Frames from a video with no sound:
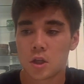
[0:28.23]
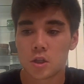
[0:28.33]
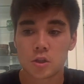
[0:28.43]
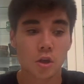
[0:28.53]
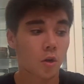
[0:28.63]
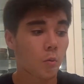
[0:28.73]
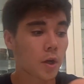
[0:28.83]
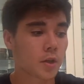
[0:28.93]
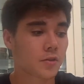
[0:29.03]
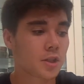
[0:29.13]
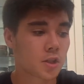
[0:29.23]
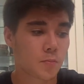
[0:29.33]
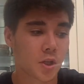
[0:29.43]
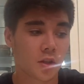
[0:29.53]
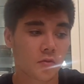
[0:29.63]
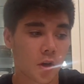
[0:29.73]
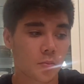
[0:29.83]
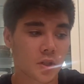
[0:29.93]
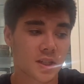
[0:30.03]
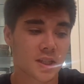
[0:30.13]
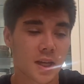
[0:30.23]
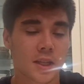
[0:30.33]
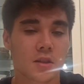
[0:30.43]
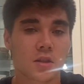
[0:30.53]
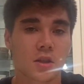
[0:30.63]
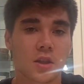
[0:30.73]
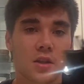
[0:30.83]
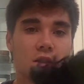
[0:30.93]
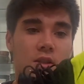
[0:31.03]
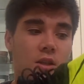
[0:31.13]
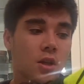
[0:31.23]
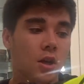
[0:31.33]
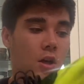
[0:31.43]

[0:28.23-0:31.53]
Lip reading: So what green speed represents is